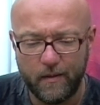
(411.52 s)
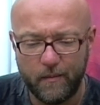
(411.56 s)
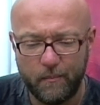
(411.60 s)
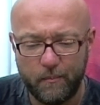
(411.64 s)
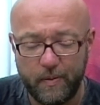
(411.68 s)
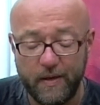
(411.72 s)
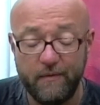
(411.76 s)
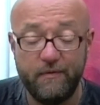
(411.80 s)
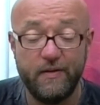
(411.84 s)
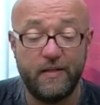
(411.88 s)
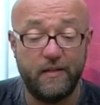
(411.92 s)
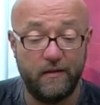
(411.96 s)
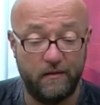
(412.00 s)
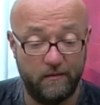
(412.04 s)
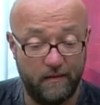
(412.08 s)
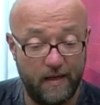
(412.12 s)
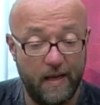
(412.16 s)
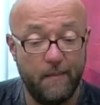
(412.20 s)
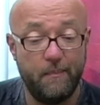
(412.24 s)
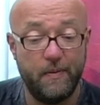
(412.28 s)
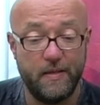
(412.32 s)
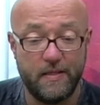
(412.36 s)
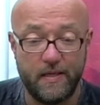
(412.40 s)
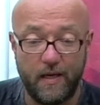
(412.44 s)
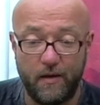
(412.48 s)
pivotal
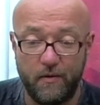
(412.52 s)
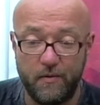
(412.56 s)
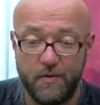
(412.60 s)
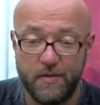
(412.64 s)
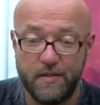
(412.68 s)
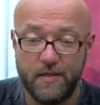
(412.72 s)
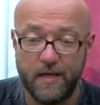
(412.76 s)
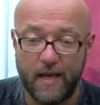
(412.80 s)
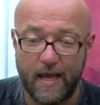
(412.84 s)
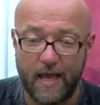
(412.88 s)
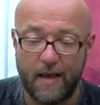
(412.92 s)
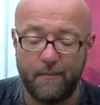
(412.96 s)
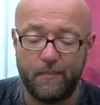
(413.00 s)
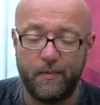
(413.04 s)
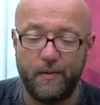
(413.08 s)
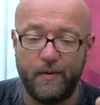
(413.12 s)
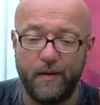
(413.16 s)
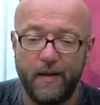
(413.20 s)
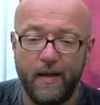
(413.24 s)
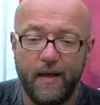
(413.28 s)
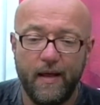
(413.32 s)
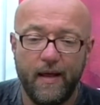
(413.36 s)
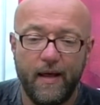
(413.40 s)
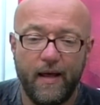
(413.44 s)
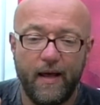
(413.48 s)
episodes to
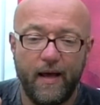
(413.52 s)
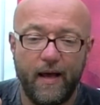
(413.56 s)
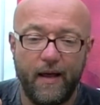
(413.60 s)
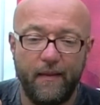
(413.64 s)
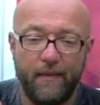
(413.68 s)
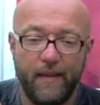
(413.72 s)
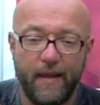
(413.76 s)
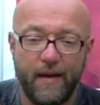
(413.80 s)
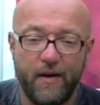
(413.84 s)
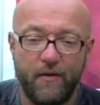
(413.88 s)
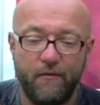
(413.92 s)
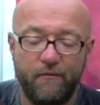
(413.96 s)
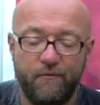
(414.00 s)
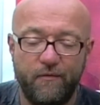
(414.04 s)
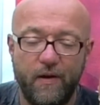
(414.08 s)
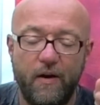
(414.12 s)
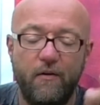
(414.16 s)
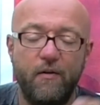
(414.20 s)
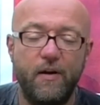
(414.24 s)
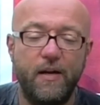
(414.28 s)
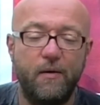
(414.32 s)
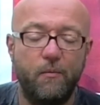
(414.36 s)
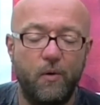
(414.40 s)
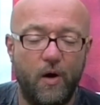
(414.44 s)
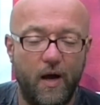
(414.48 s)
happen, and then
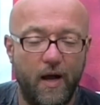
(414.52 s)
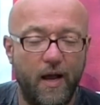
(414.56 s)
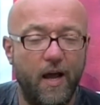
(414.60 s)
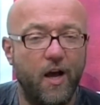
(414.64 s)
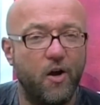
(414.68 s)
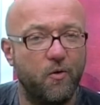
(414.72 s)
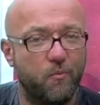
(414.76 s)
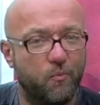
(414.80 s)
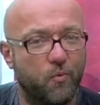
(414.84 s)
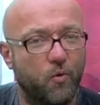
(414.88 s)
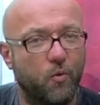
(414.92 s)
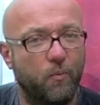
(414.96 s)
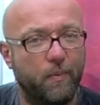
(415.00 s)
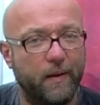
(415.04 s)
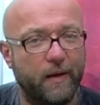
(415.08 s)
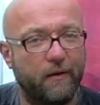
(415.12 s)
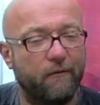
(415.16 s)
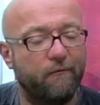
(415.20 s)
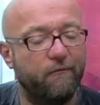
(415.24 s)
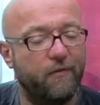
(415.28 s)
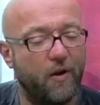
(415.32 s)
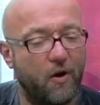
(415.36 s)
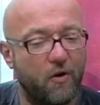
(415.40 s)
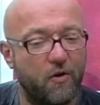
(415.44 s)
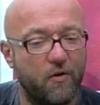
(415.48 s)
what I hope will be a
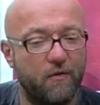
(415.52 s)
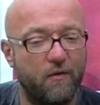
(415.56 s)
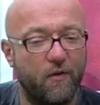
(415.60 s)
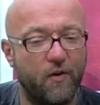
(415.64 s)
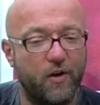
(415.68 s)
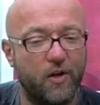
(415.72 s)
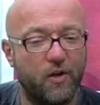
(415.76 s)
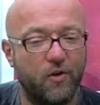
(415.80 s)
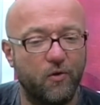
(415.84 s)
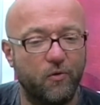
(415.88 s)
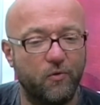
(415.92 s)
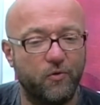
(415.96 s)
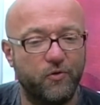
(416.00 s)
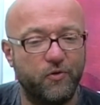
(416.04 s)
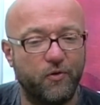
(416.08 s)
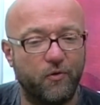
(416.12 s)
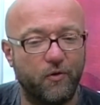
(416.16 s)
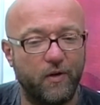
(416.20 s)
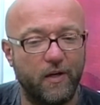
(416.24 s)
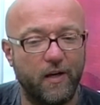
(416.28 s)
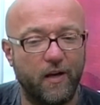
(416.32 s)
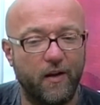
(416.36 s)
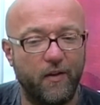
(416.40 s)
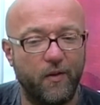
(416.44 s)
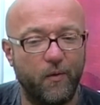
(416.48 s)
very, very cool
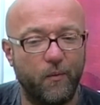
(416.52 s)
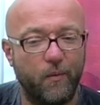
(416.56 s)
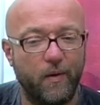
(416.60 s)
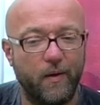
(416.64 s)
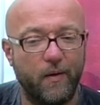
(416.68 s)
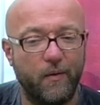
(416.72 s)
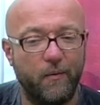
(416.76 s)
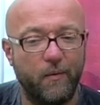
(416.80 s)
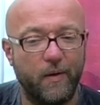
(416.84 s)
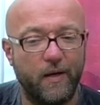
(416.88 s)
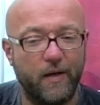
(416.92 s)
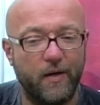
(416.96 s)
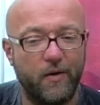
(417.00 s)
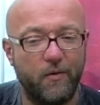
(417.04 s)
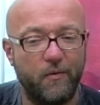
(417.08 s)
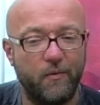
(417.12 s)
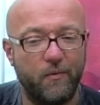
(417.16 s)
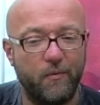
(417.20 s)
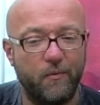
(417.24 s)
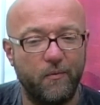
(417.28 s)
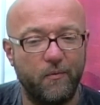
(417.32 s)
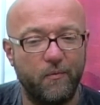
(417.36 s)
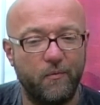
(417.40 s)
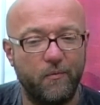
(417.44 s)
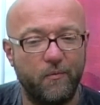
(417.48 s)
storyline that we're going to
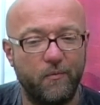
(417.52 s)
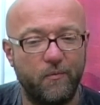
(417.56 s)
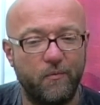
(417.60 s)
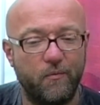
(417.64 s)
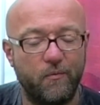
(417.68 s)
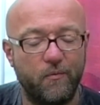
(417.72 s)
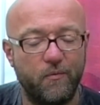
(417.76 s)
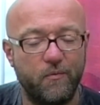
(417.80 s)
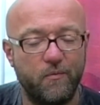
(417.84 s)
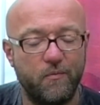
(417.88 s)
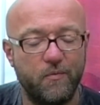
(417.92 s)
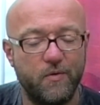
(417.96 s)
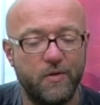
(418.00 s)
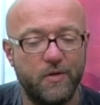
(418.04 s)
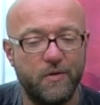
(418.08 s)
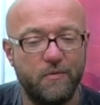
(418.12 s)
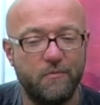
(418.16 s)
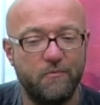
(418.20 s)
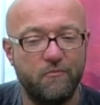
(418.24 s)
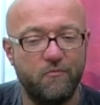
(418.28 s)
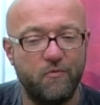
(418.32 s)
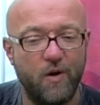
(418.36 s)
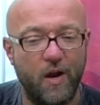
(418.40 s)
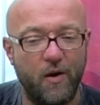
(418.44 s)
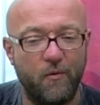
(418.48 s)

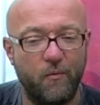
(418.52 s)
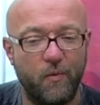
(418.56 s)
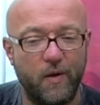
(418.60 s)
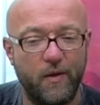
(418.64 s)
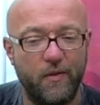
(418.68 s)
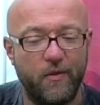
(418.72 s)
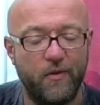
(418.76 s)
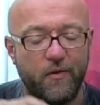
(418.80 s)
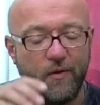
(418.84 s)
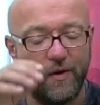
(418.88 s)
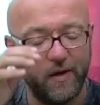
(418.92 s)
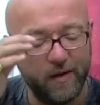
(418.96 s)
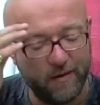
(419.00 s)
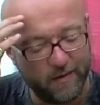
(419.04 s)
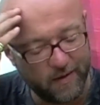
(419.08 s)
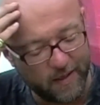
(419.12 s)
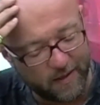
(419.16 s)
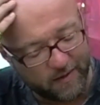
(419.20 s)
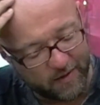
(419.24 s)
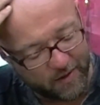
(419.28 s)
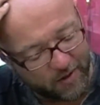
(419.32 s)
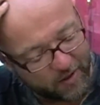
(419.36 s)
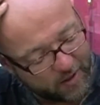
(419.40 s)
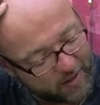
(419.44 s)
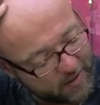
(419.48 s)
run with in
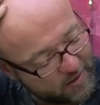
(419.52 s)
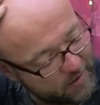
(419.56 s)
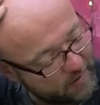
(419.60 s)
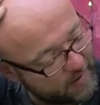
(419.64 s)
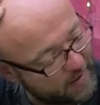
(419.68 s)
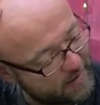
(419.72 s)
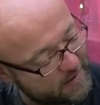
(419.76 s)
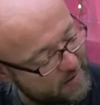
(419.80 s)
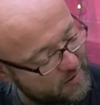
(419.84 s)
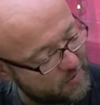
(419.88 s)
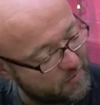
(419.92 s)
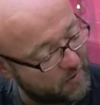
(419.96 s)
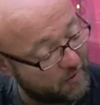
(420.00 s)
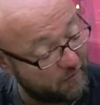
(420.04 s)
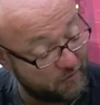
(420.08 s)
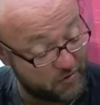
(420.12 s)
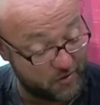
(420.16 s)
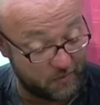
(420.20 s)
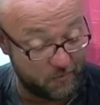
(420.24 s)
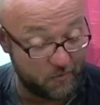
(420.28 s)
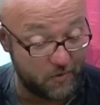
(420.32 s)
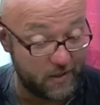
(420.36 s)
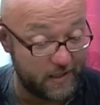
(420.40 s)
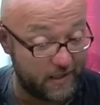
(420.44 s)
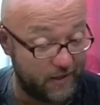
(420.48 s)
the early 2012, which
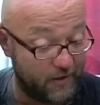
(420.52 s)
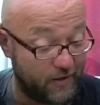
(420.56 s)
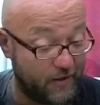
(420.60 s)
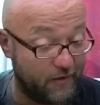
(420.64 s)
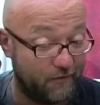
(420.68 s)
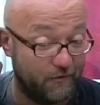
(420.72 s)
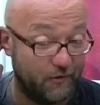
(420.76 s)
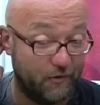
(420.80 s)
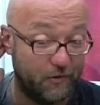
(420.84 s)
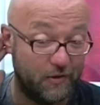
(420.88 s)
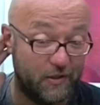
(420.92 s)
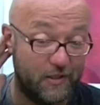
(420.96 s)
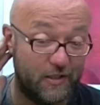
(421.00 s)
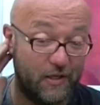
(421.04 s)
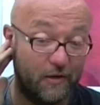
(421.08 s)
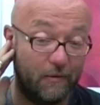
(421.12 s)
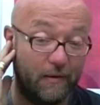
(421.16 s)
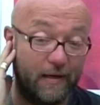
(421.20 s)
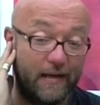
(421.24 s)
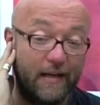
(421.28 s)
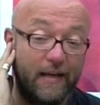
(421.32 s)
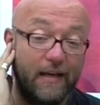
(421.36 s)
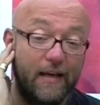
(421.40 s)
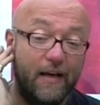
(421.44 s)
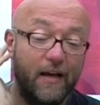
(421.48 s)
I'm really looking forward to
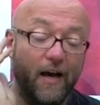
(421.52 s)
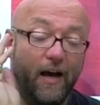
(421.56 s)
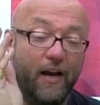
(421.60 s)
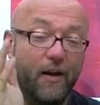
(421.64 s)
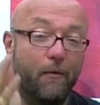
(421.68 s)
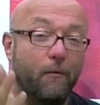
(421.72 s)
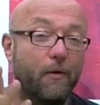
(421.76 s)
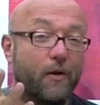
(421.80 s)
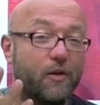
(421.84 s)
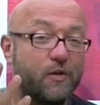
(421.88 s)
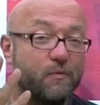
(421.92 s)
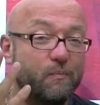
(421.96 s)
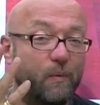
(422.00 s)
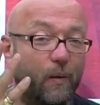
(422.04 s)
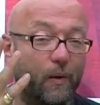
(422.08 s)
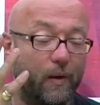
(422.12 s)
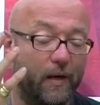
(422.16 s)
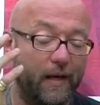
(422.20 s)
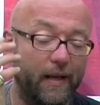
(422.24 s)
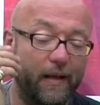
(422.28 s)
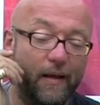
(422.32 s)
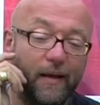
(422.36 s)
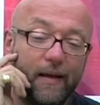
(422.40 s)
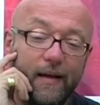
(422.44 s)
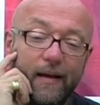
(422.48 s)
doing. I don't want to spoil
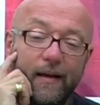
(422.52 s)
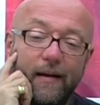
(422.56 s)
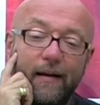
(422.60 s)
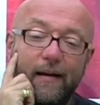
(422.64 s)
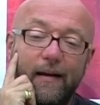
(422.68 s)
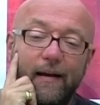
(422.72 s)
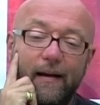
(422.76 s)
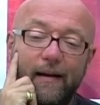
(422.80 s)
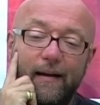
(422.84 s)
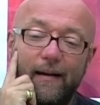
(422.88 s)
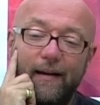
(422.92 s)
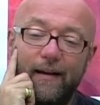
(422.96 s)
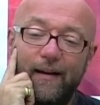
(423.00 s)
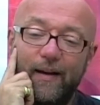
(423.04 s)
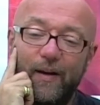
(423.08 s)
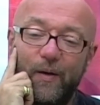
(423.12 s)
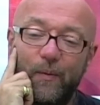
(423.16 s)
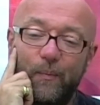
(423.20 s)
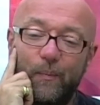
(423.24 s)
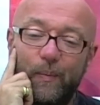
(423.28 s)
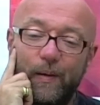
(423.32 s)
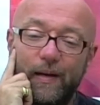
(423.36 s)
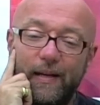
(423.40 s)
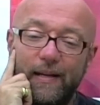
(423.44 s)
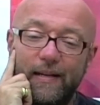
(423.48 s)
it,
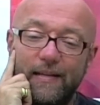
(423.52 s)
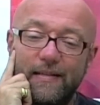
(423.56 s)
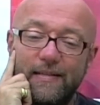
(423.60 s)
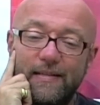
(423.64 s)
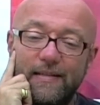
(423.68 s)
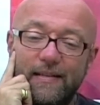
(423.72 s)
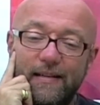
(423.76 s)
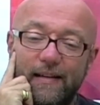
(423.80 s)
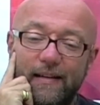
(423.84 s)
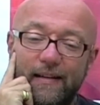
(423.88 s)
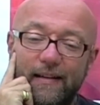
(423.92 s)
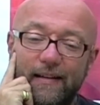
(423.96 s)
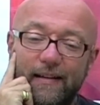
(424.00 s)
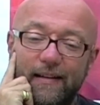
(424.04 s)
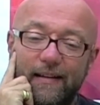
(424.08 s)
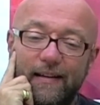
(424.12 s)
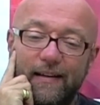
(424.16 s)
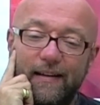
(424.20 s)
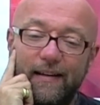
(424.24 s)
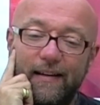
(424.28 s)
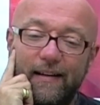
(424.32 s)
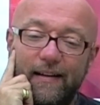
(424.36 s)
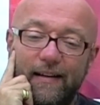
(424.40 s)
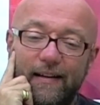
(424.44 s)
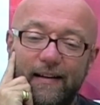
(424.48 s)
but
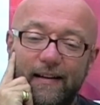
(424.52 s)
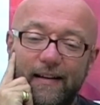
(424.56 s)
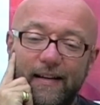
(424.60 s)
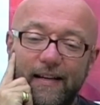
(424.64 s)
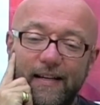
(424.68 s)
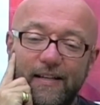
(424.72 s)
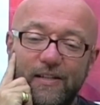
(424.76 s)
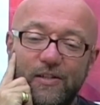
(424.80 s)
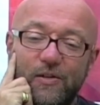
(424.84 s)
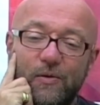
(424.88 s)
it's